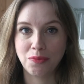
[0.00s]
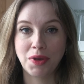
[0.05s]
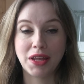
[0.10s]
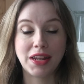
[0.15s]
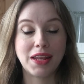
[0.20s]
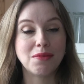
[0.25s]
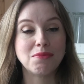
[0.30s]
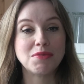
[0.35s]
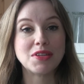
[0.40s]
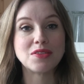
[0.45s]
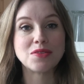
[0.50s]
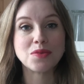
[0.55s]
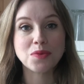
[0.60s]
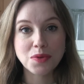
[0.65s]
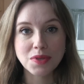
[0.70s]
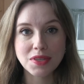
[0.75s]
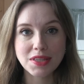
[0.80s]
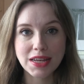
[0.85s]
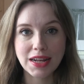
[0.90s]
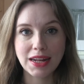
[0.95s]
My name is
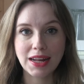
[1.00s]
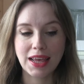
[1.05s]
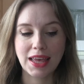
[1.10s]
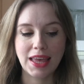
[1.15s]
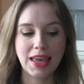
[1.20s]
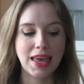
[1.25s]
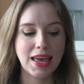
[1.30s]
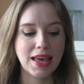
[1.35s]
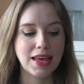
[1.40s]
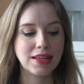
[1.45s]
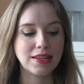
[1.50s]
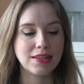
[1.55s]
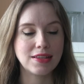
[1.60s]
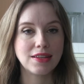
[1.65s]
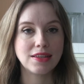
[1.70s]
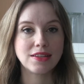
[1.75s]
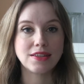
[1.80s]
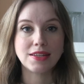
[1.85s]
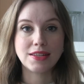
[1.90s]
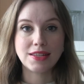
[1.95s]
Aashild, and
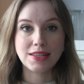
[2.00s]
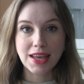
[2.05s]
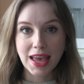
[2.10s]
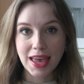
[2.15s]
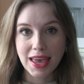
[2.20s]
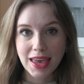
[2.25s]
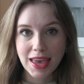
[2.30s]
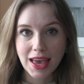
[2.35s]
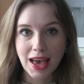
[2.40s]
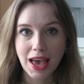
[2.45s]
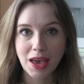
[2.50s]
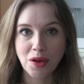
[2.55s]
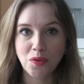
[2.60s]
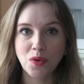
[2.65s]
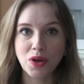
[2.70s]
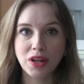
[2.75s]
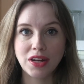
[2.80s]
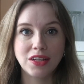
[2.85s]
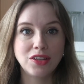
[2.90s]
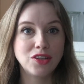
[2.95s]
today I
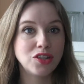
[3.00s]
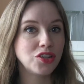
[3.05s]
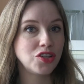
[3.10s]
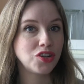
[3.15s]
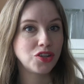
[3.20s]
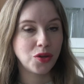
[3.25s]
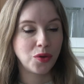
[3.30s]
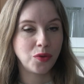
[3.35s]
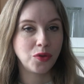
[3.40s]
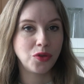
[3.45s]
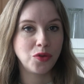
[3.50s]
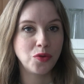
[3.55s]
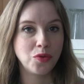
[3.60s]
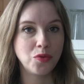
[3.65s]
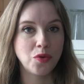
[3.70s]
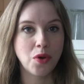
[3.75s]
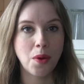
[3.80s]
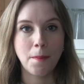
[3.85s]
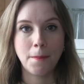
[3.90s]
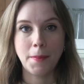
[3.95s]
wanted to show
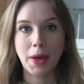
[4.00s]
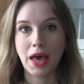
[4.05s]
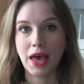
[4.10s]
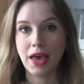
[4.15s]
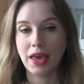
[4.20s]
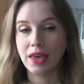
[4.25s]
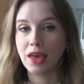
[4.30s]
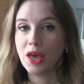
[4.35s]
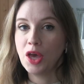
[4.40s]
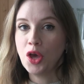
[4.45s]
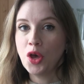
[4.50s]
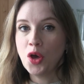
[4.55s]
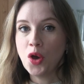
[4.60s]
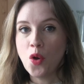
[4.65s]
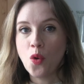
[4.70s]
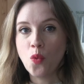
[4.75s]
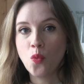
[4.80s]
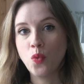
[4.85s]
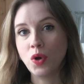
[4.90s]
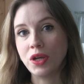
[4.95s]
you my
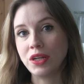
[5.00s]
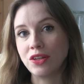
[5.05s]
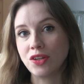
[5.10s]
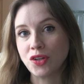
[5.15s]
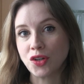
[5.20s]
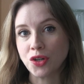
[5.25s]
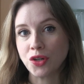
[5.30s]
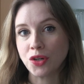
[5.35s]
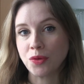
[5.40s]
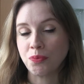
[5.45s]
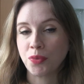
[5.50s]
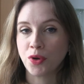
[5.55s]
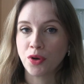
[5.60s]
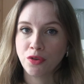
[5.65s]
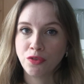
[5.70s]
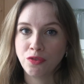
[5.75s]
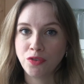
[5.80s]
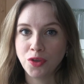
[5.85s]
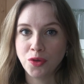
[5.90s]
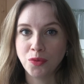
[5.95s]
winter
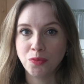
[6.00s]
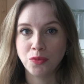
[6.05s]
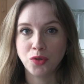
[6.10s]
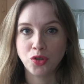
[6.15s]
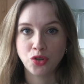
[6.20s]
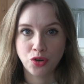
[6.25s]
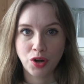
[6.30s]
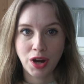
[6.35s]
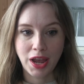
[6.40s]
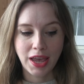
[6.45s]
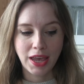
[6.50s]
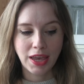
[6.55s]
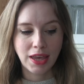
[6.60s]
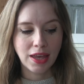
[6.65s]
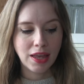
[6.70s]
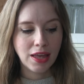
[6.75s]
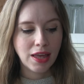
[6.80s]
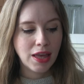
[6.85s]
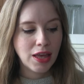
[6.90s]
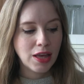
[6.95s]
perfume
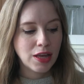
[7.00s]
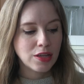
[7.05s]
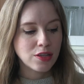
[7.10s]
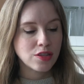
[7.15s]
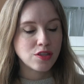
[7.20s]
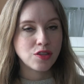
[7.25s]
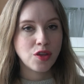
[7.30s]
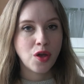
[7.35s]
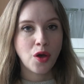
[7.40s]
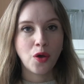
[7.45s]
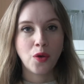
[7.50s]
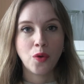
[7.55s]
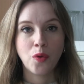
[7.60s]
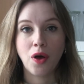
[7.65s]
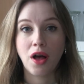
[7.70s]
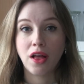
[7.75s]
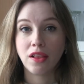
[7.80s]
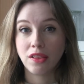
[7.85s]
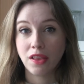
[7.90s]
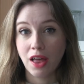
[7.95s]
tray. So
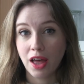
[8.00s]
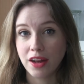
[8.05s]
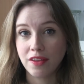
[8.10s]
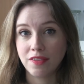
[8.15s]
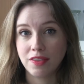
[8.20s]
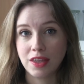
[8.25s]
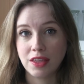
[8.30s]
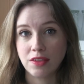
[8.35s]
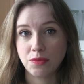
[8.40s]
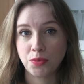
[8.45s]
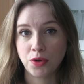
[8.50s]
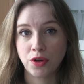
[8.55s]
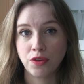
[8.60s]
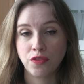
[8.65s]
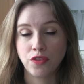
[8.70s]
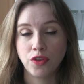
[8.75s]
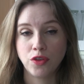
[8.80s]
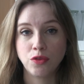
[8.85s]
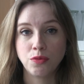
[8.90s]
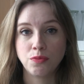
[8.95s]
a lot of these
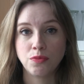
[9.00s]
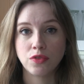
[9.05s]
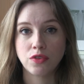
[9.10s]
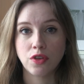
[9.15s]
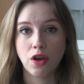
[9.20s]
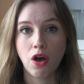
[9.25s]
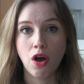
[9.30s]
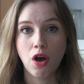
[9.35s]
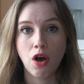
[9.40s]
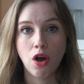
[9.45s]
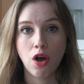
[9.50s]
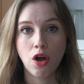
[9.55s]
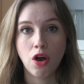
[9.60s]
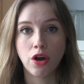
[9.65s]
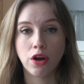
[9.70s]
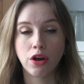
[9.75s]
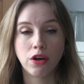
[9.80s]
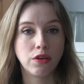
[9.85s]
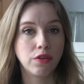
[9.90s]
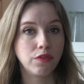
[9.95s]
perfumes
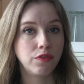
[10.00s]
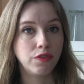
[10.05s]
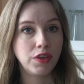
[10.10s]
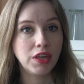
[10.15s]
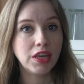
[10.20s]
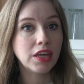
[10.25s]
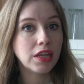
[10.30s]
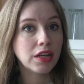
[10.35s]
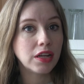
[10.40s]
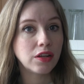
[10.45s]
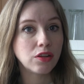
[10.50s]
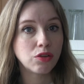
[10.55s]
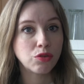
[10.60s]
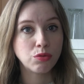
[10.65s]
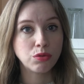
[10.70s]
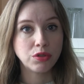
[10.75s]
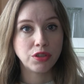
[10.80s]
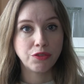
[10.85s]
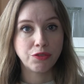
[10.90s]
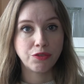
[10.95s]
are vegan and
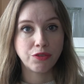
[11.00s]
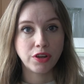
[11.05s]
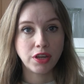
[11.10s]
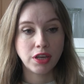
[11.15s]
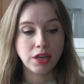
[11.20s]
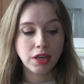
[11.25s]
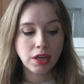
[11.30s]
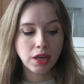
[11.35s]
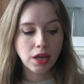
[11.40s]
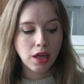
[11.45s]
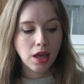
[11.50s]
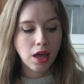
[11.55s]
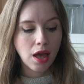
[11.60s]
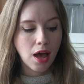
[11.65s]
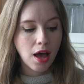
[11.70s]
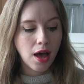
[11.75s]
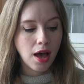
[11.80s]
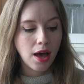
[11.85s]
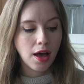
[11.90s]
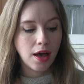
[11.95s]
cruelty-free.
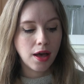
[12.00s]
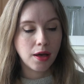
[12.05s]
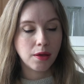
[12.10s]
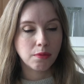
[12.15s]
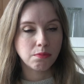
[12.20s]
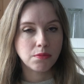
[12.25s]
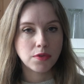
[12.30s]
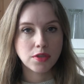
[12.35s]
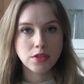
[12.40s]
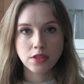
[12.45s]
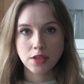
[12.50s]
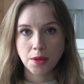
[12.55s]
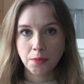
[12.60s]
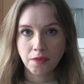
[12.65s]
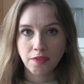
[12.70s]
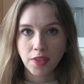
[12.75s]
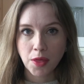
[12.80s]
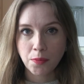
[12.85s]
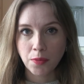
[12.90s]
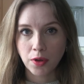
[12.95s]
Some
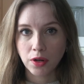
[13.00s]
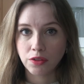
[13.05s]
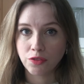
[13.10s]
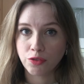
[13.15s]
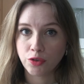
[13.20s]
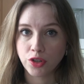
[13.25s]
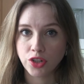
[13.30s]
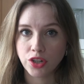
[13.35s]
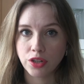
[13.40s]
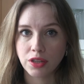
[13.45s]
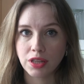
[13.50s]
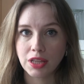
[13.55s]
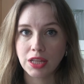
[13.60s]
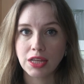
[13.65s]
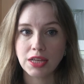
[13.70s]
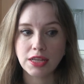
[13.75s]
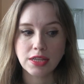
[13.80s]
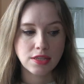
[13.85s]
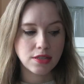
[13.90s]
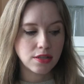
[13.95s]
of them
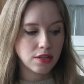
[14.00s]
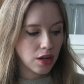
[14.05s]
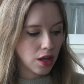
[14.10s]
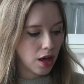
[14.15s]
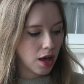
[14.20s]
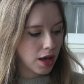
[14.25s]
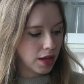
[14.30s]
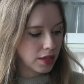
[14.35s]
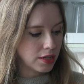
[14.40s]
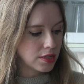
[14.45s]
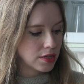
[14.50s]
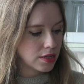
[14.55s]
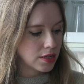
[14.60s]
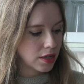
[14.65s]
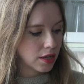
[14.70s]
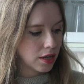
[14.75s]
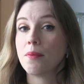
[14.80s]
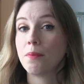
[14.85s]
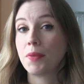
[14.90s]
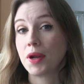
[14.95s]
unfortunately is not,
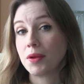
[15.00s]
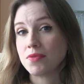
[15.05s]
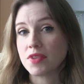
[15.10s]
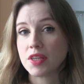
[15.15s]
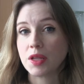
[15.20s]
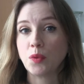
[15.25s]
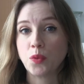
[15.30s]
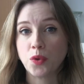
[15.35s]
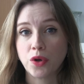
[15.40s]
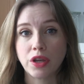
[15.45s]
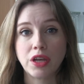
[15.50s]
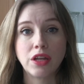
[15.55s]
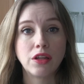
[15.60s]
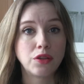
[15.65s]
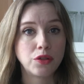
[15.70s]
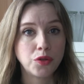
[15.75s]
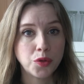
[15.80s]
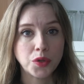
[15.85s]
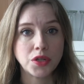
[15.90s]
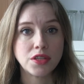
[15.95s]
but I'm still working
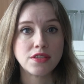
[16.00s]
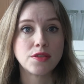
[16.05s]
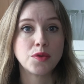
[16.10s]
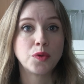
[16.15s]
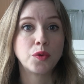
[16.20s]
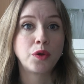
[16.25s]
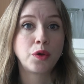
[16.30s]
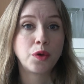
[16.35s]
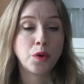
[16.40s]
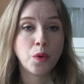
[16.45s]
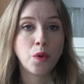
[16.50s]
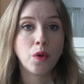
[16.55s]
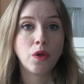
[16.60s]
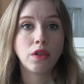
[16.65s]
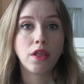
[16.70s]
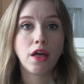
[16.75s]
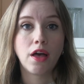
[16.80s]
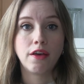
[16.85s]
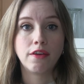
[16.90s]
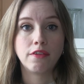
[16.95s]
towards the
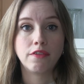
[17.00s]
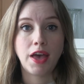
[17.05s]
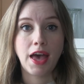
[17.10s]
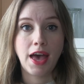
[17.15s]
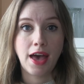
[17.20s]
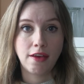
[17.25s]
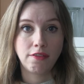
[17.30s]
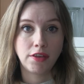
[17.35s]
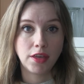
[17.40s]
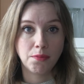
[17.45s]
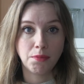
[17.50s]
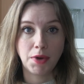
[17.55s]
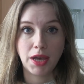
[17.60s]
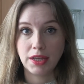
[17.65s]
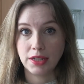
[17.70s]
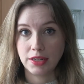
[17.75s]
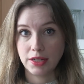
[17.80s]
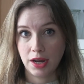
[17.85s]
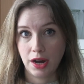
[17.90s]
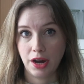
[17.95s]
goal of having my
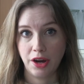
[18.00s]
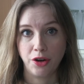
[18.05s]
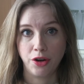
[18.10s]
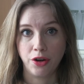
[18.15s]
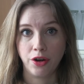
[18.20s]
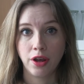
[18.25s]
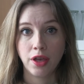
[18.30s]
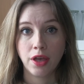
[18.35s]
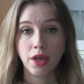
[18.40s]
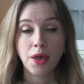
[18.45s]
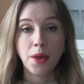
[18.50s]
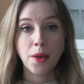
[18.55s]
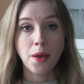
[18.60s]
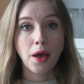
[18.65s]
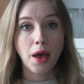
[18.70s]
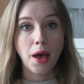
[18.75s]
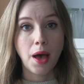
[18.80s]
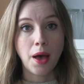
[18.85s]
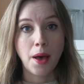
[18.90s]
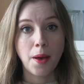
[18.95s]
entire
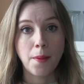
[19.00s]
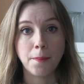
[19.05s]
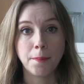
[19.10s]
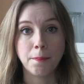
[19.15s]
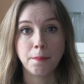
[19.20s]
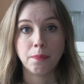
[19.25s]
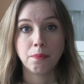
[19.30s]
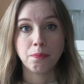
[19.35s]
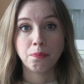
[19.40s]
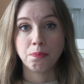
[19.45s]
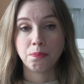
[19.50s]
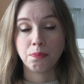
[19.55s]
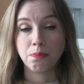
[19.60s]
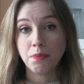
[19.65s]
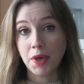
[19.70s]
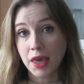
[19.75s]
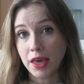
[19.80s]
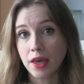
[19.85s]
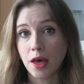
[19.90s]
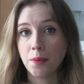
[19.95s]

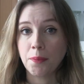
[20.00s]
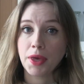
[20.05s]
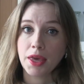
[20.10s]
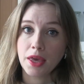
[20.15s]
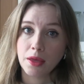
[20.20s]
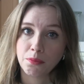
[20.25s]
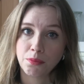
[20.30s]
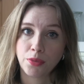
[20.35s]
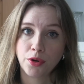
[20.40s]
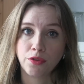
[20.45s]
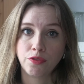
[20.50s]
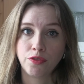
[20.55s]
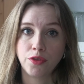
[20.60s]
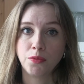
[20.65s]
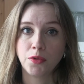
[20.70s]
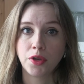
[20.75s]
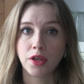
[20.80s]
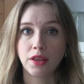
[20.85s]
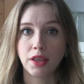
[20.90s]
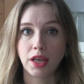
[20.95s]
makeup and
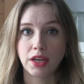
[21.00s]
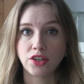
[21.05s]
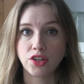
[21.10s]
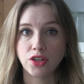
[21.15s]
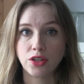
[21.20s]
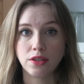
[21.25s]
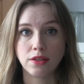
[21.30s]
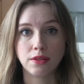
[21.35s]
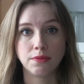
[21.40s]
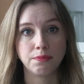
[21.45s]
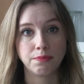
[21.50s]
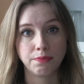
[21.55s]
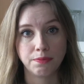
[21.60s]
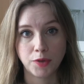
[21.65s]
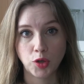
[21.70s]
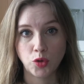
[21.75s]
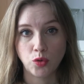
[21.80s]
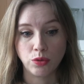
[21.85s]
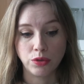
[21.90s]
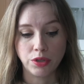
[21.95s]
perfume collection
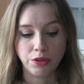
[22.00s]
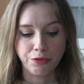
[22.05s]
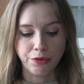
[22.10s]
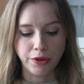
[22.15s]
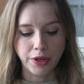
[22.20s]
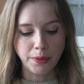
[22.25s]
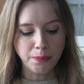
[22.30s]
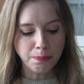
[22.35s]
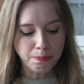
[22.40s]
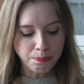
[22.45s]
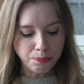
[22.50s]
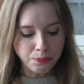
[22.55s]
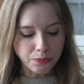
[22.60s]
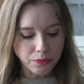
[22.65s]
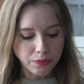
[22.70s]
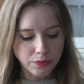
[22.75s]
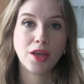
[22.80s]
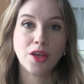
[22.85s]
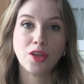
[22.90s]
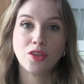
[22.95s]
cruelty-free.
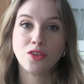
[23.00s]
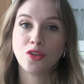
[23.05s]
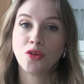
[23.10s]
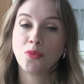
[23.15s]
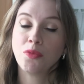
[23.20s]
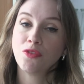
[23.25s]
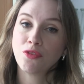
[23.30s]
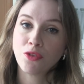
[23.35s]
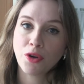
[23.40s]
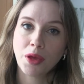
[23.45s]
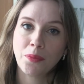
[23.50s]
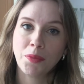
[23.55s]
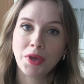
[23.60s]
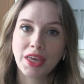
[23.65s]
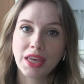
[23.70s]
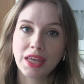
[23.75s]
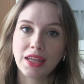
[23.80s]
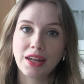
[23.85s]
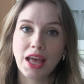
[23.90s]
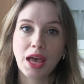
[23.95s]
So before I
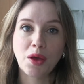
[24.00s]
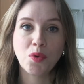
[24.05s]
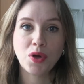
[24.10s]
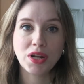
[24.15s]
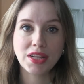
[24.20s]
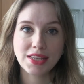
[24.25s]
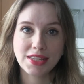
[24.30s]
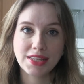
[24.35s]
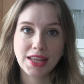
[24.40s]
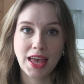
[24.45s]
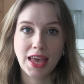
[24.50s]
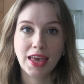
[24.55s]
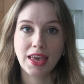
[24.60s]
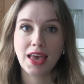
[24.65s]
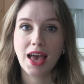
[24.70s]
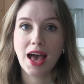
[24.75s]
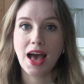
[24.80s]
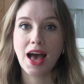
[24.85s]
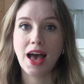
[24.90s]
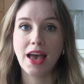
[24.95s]
begin, I want to
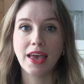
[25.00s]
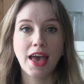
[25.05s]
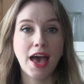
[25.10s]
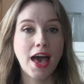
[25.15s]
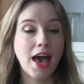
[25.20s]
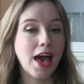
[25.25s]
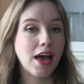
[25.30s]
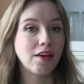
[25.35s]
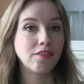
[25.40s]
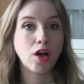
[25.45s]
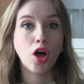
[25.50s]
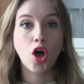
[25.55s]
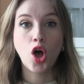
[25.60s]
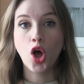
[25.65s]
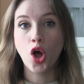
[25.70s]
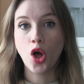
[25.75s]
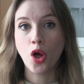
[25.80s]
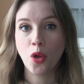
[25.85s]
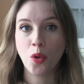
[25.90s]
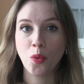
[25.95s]
say I have
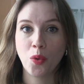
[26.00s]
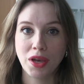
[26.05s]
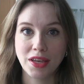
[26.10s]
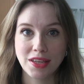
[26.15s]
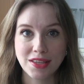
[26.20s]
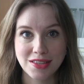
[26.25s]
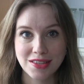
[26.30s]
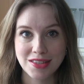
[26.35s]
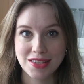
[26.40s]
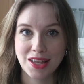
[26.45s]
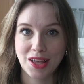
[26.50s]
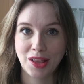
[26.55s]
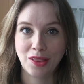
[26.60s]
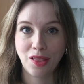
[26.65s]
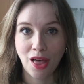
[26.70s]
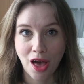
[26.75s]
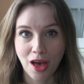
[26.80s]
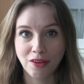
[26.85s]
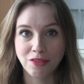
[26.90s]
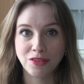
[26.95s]
always
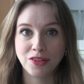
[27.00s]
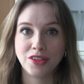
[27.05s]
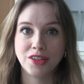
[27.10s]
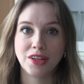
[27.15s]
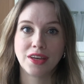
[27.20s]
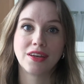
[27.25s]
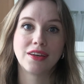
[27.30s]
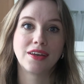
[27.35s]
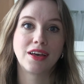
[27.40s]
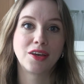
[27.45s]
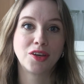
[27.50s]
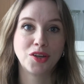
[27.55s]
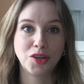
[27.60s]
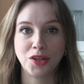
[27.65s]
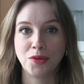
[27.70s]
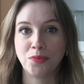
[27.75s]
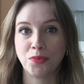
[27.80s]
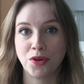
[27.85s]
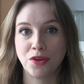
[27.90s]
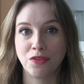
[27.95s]
loved a
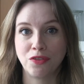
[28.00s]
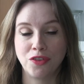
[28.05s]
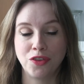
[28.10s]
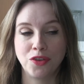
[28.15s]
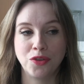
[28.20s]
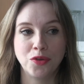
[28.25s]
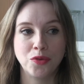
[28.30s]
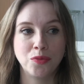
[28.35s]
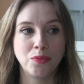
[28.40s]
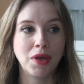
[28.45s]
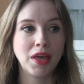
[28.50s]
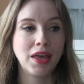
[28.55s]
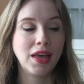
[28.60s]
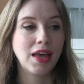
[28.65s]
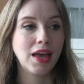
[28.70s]
good perfume.